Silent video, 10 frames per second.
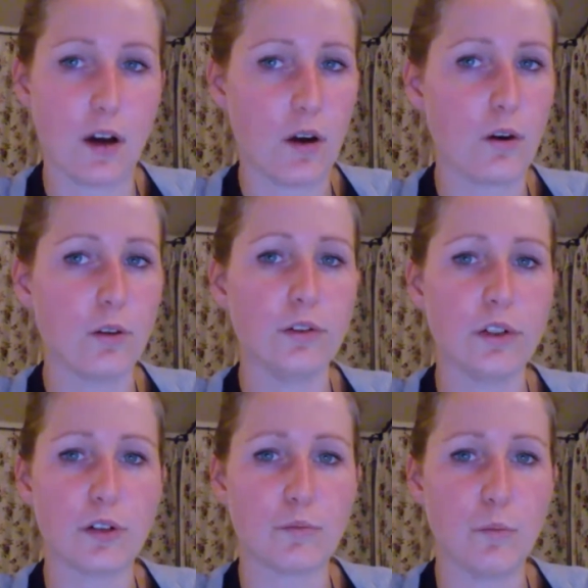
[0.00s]
a whole
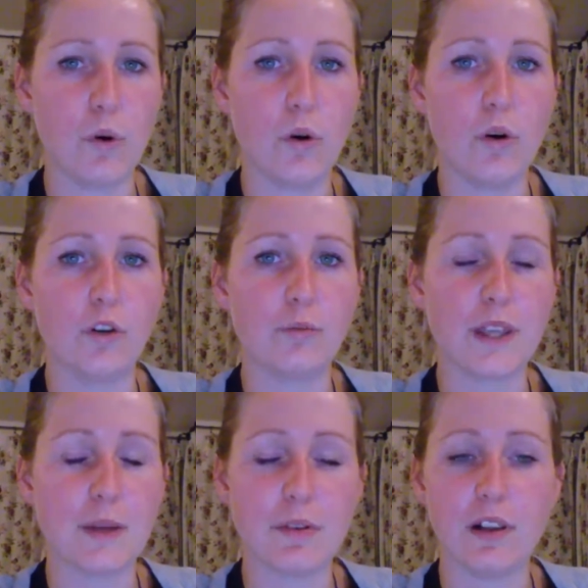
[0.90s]
lot more
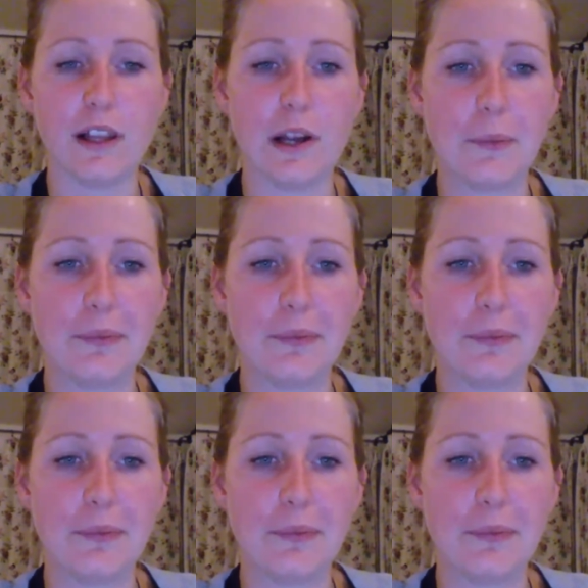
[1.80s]
people